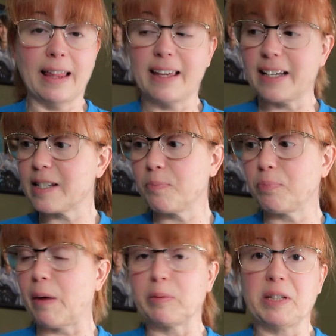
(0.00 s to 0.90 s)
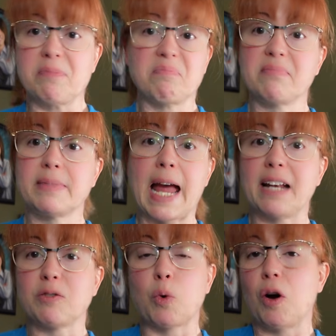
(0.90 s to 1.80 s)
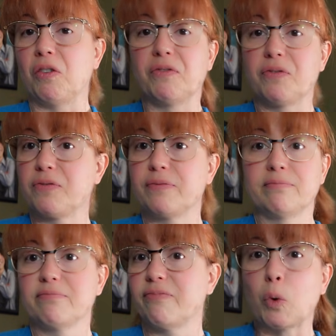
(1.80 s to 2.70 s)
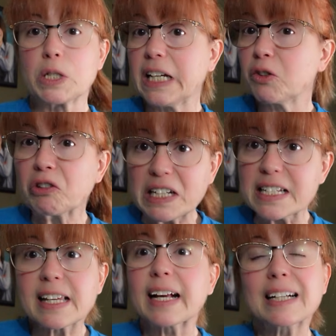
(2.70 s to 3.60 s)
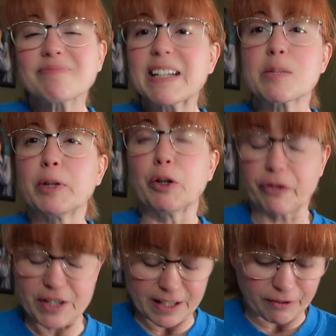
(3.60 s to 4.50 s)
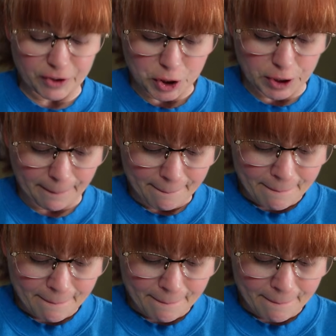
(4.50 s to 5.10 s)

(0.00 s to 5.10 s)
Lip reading: I think it's probably 10, 12, 14 degrees. Like, it's below freezing for sure.